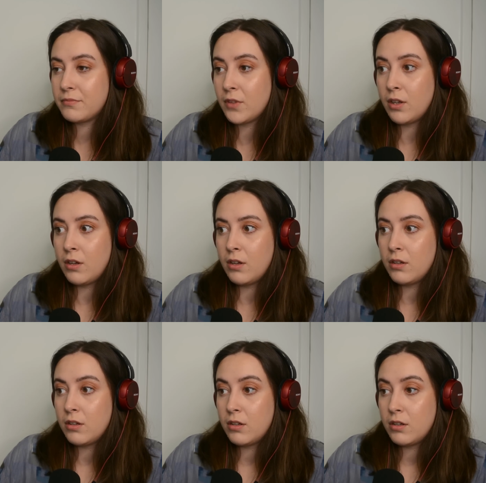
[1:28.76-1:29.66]

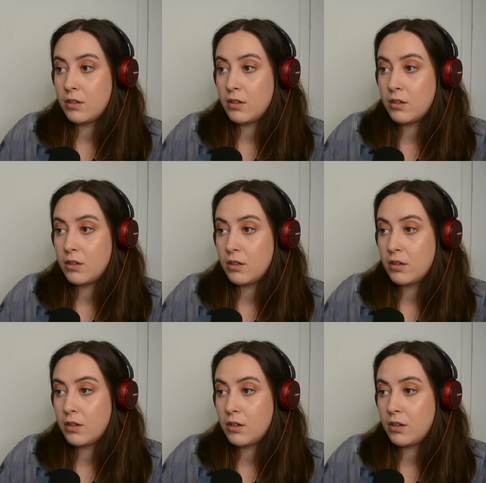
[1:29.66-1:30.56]

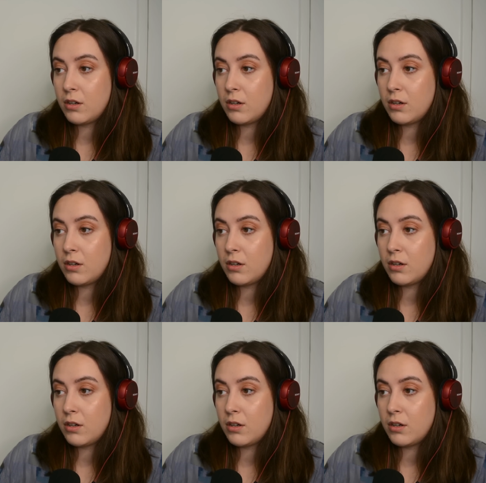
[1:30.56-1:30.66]
(silence)